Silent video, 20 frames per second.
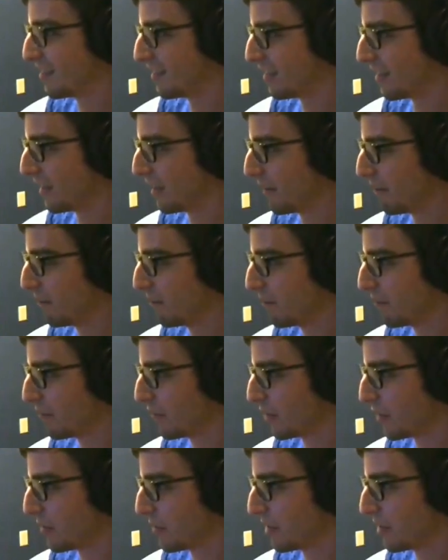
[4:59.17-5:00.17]
Yeah,
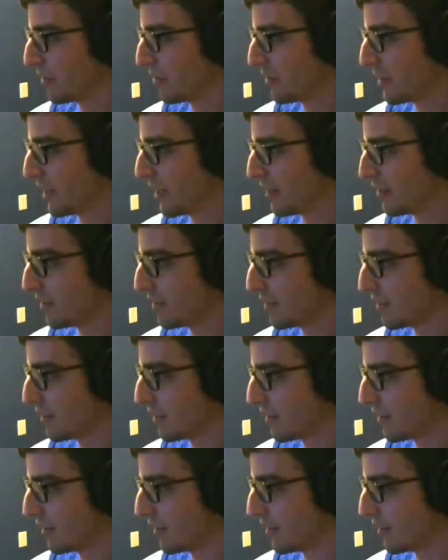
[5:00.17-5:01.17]
we're gonna be going down
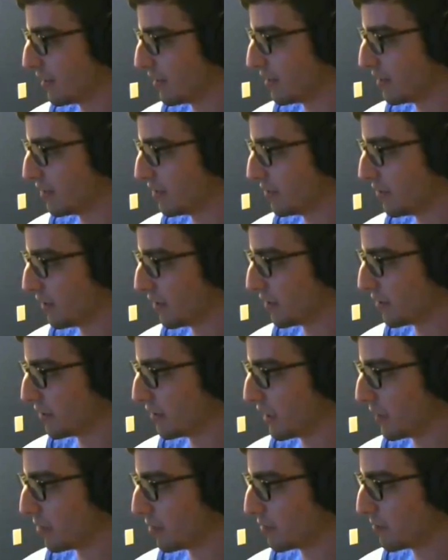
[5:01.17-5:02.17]
to do another
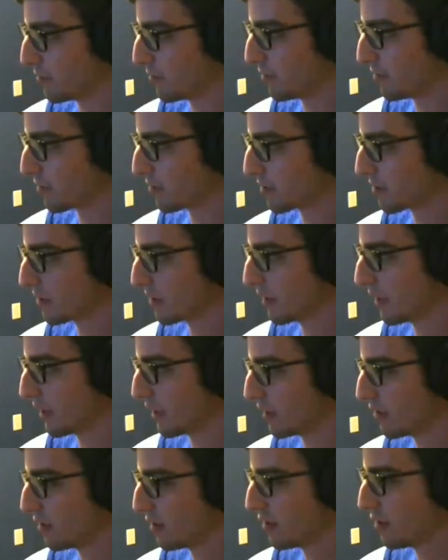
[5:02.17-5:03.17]
damage boost.
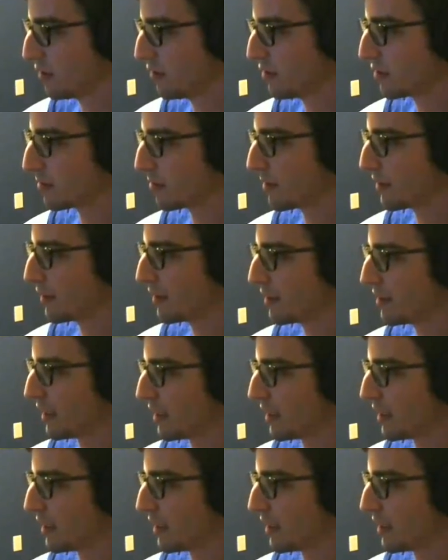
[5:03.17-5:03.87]
Could you explain